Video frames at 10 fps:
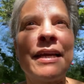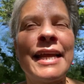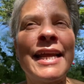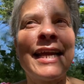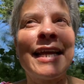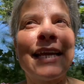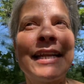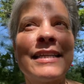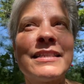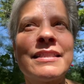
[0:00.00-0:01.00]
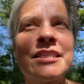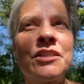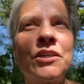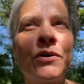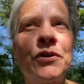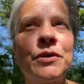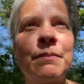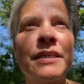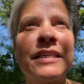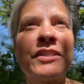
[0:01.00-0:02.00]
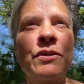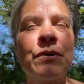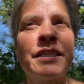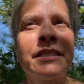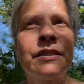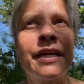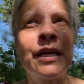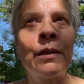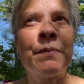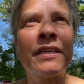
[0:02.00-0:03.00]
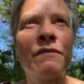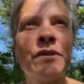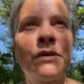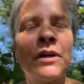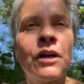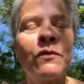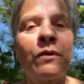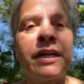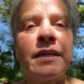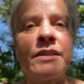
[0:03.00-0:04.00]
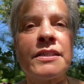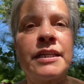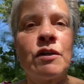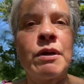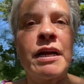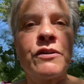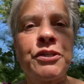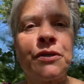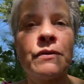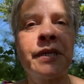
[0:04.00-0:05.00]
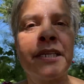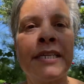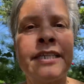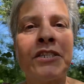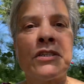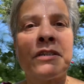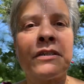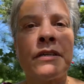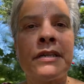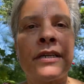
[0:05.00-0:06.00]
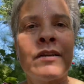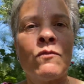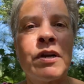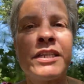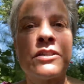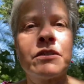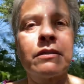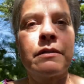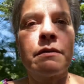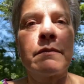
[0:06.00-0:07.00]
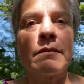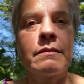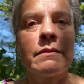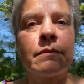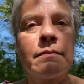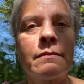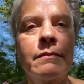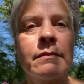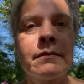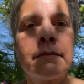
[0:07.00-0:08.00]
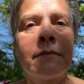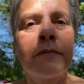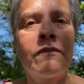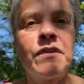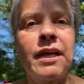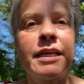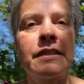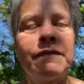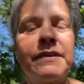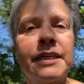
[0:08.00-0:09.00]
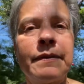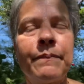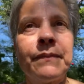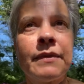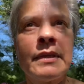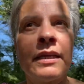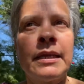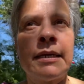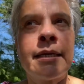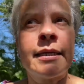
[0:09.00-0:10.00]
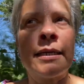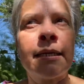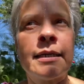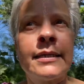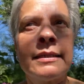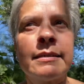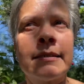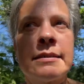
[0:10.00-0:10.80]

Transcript: And this totem is going to help give you guardrails and ground you in Eastern and Western philosophy, and